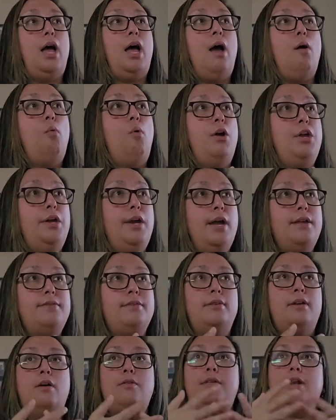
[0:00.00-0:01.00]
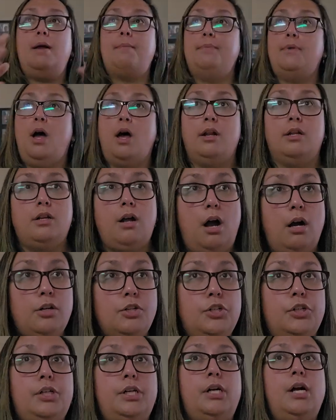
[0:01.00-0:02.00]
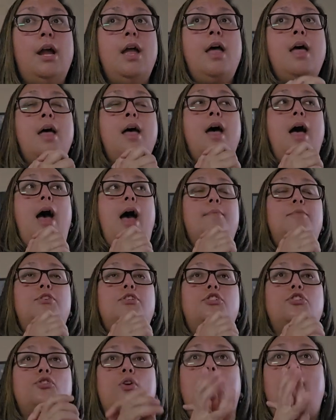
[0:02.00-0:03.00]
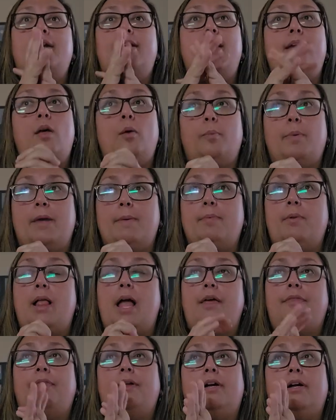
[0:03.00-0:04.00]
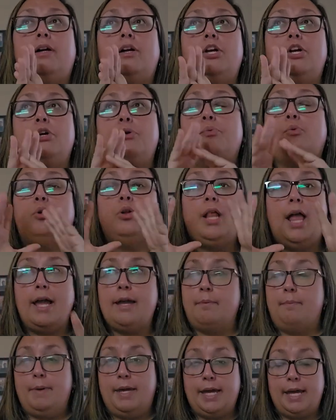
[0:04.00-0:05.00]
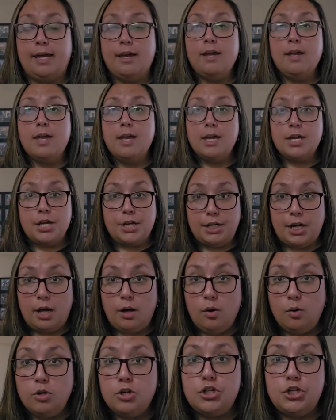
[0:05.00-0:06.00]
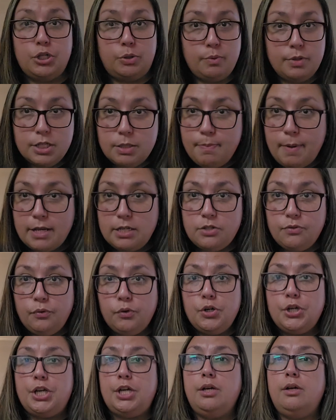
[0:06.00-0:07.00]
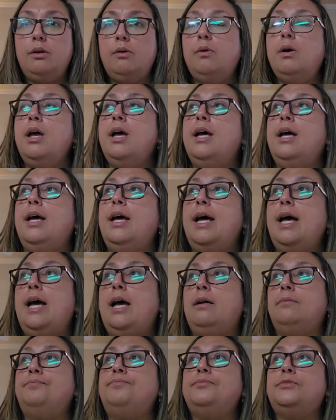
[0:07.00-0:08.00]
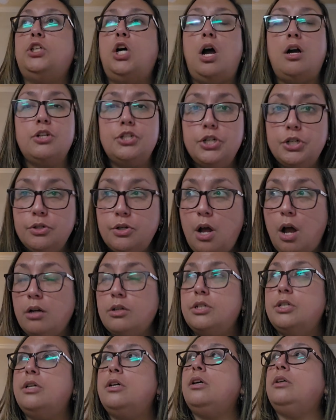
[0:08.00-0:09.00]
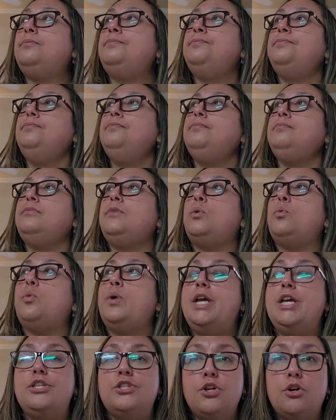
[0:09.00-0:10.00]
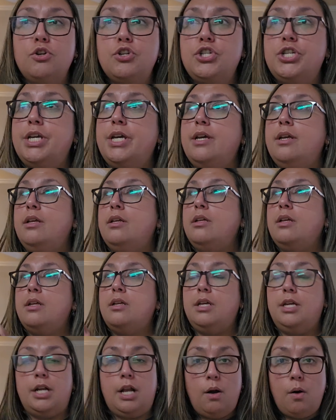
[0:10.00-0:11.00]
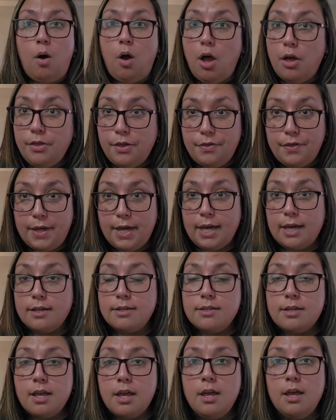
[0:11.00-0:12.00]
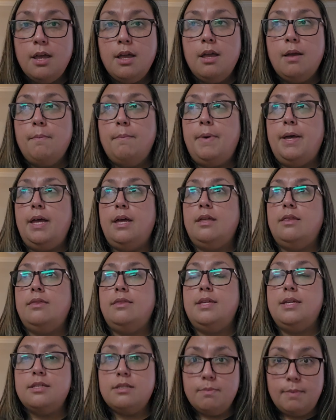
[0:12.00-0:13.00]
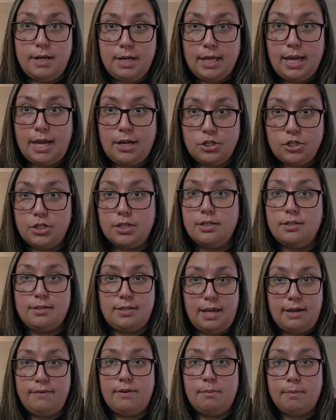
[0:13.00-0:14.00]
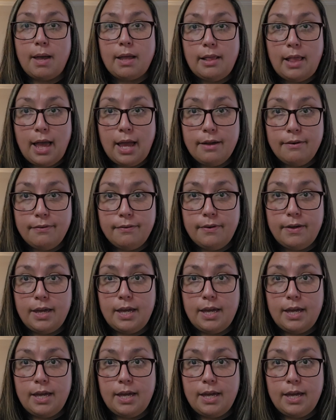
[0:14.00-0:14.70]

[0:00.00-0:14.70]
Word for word: I want you guys to know that I'm not a doctor. I'm just trying to help people out there who were like me. You know, do what's best for you. Um, talk to your doctor, research it, you know, all the things. But this medication is saving my life.